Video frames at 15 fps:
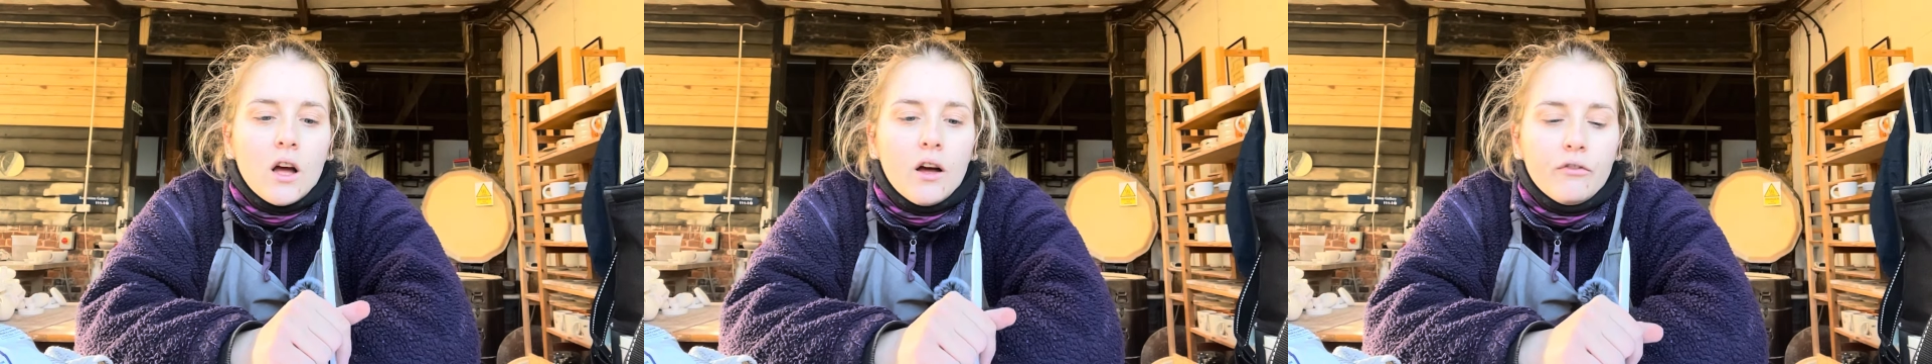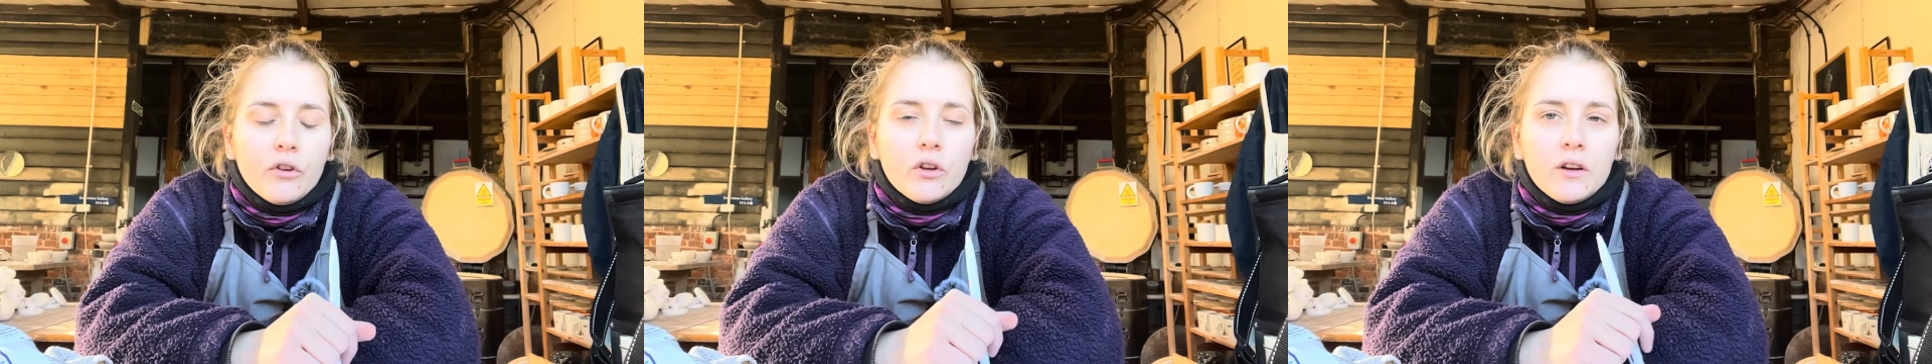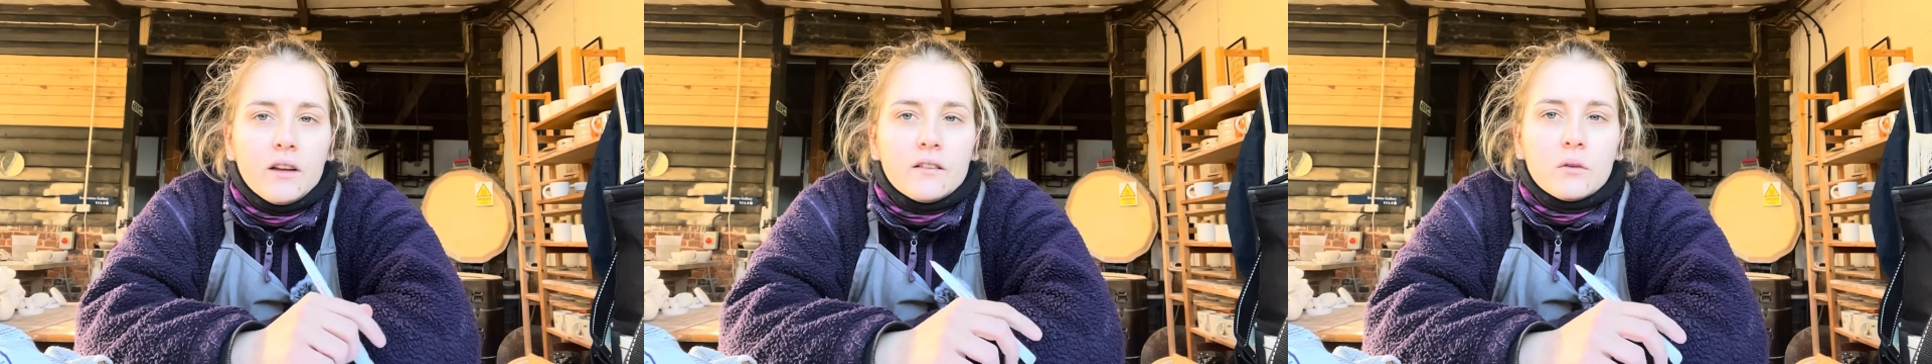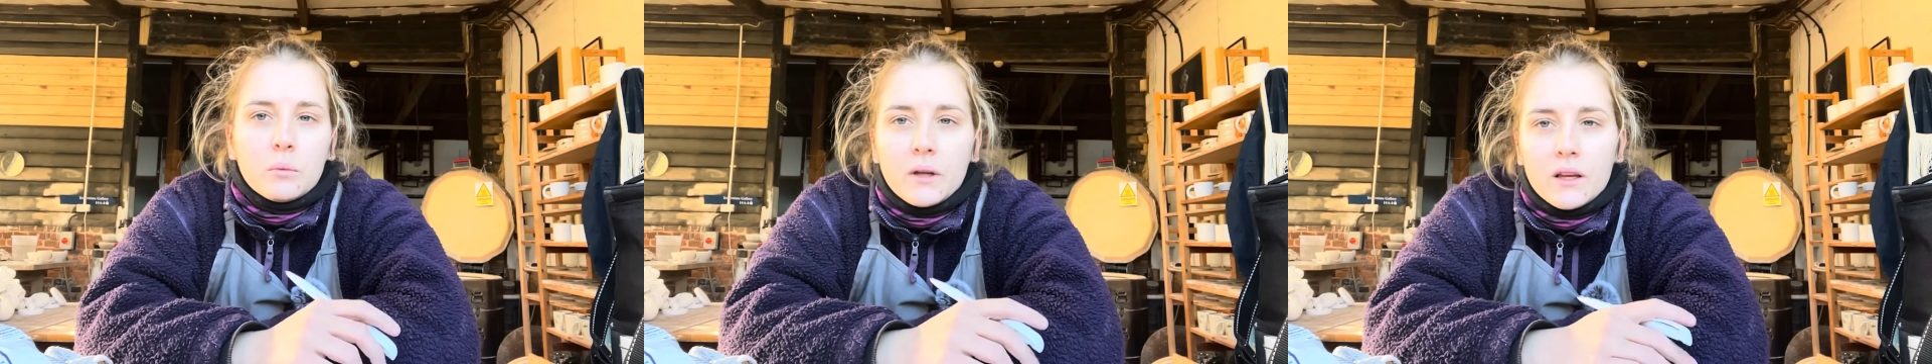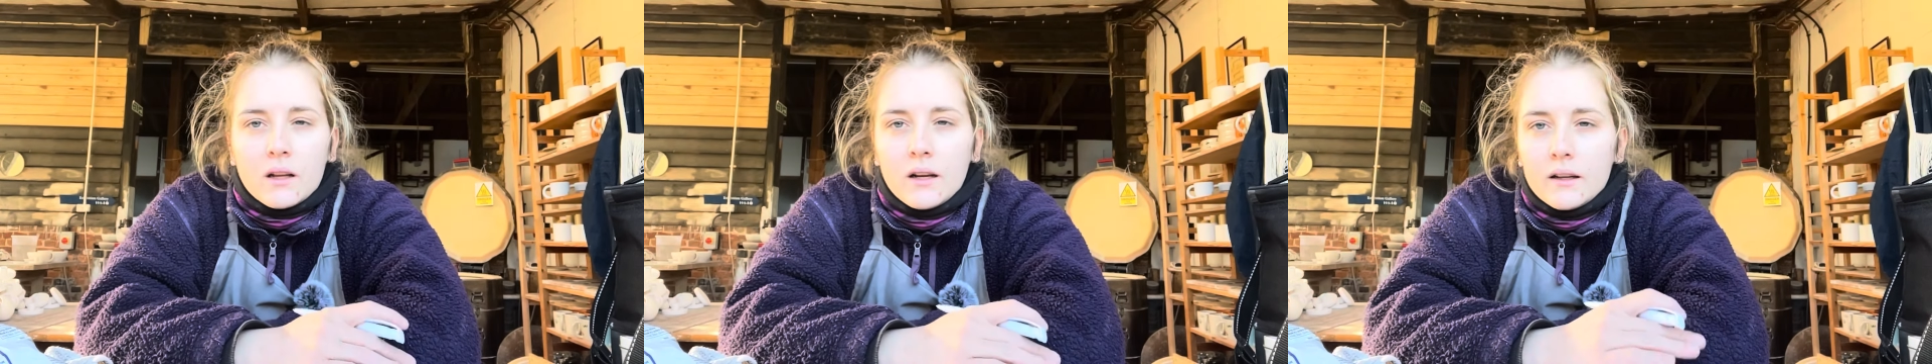a few days a
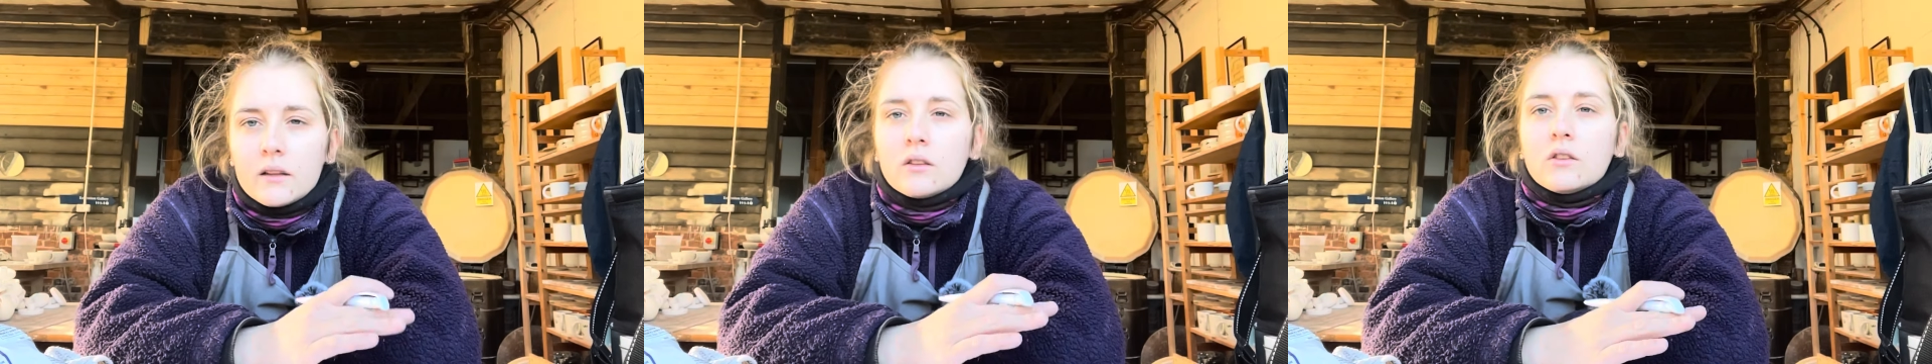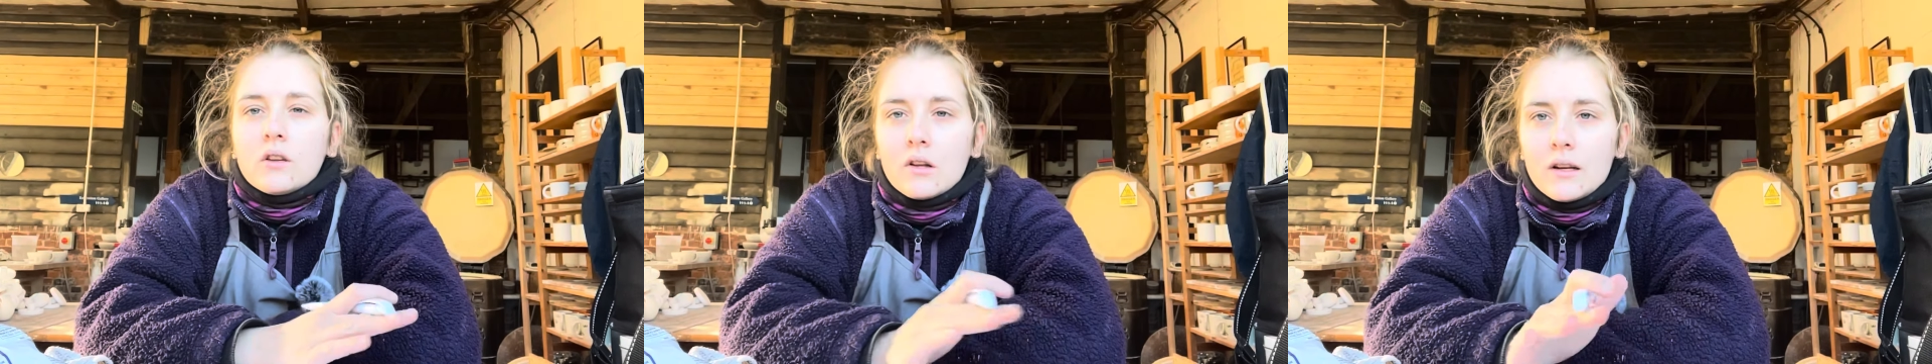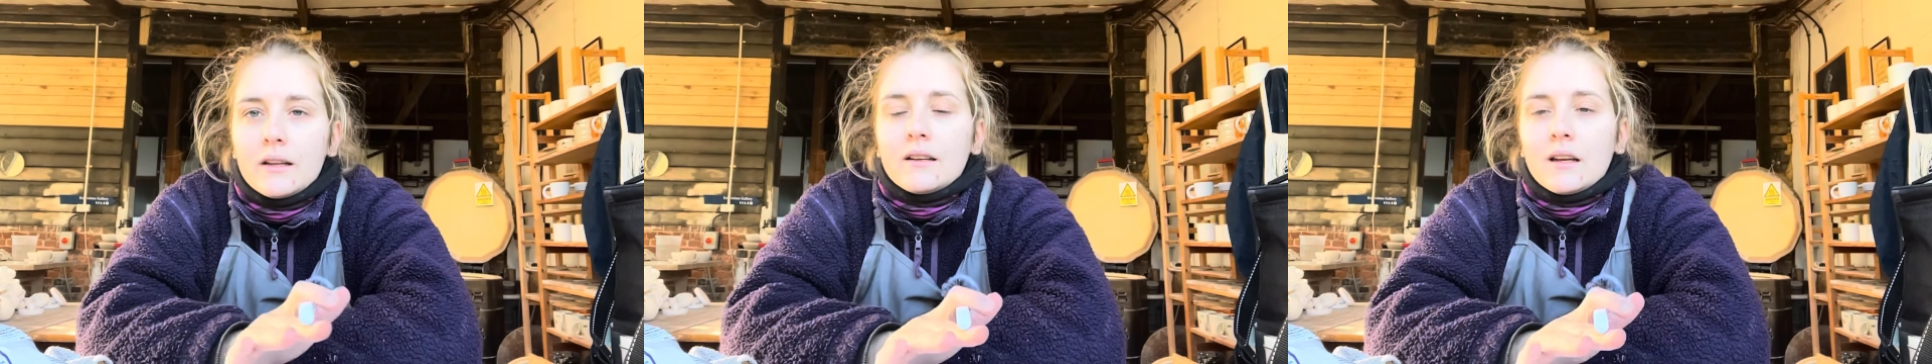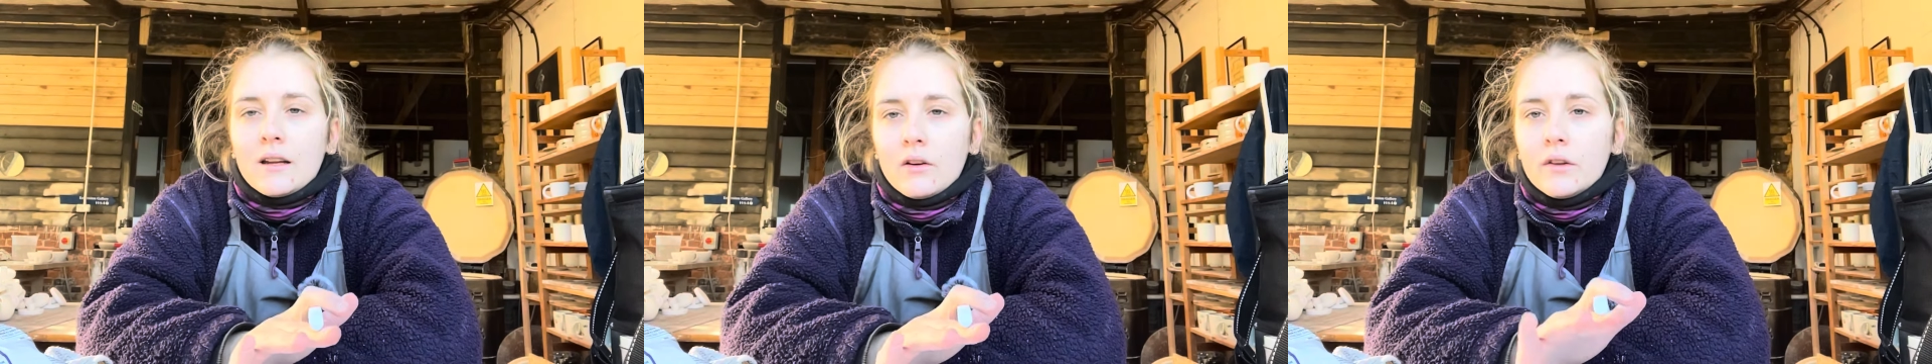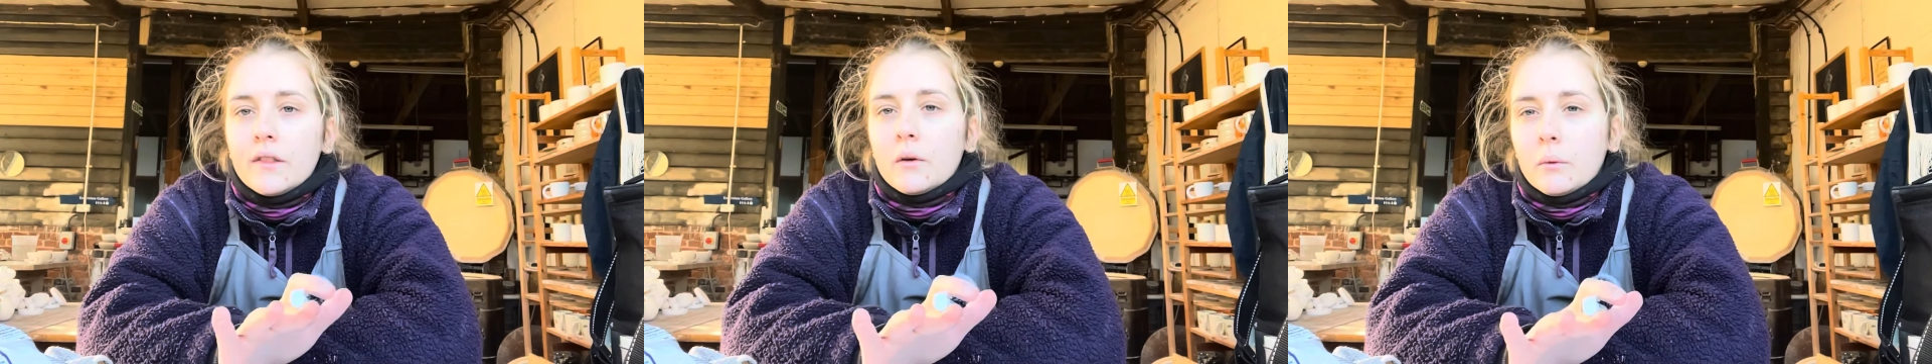week like solidly
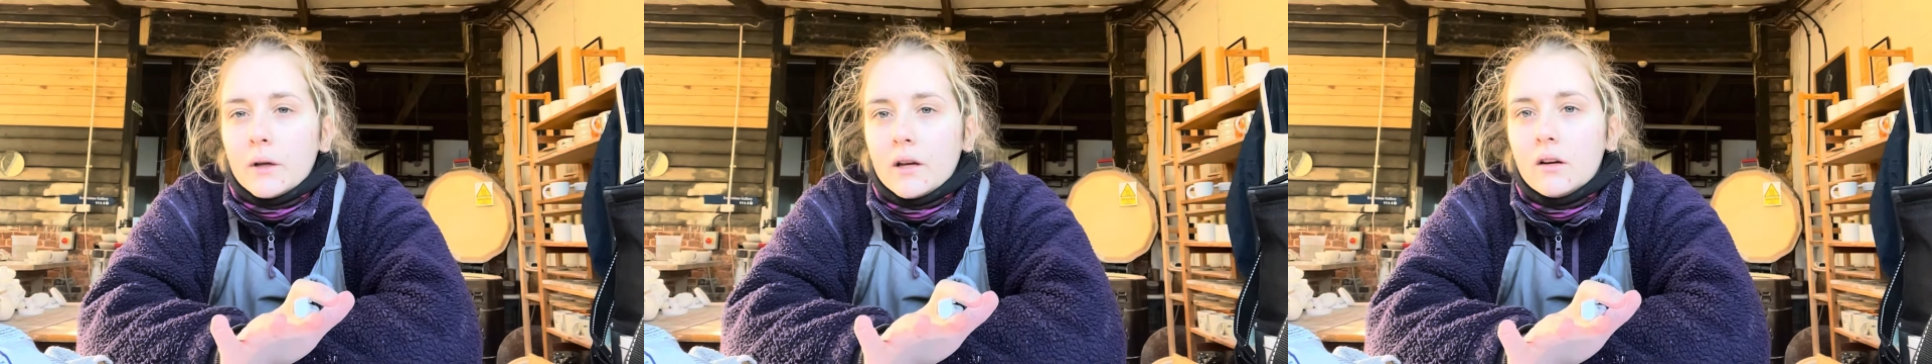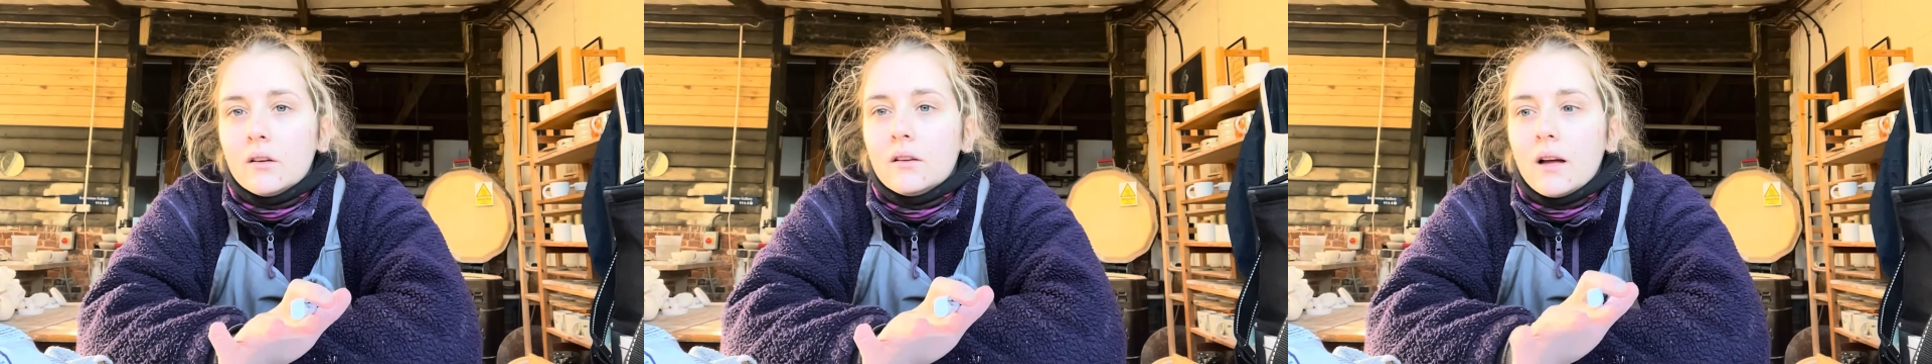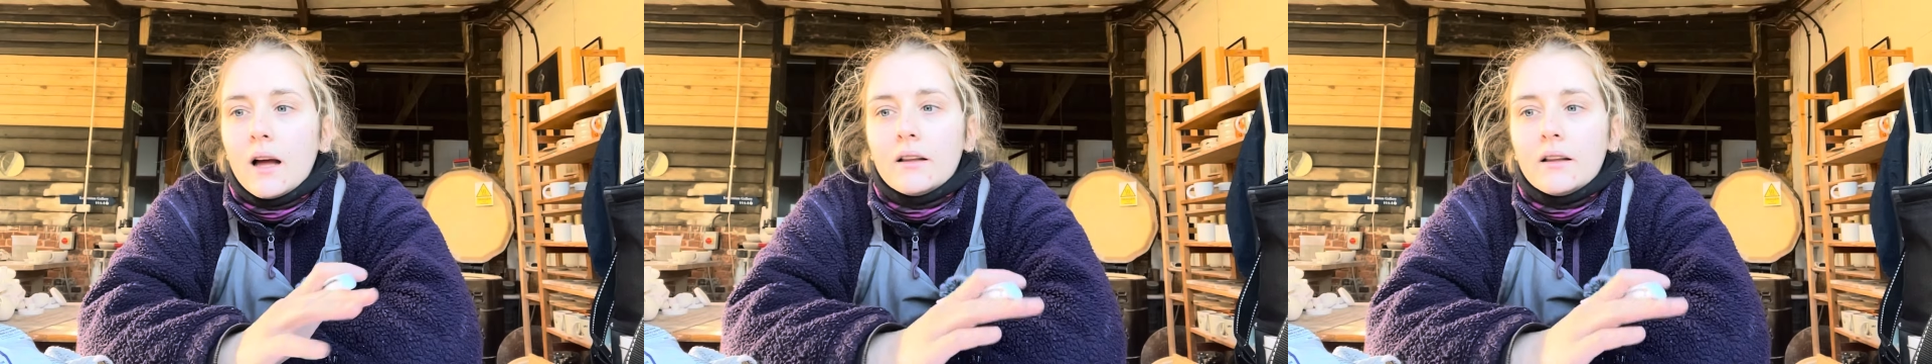on the wheel,